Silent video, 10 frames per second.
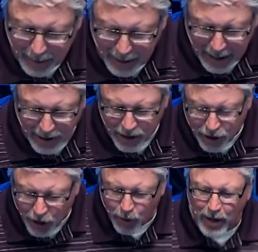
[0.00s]
because in
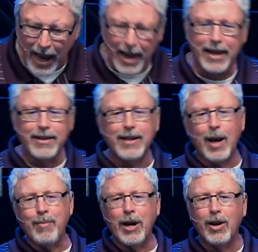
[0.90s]
two days,
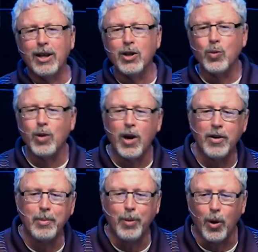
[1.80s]
Americans will go to
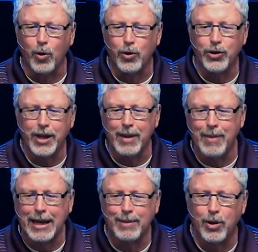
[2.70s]
the polls and
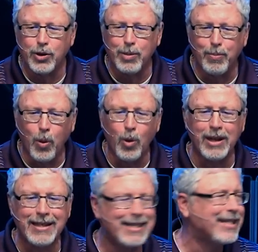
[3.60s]
make the most
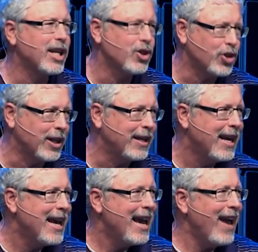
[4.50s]
important decision
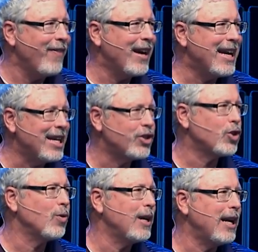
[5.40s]
in the
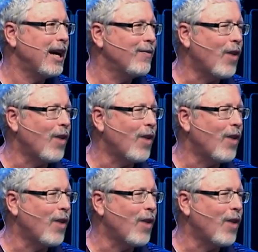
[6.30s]
history of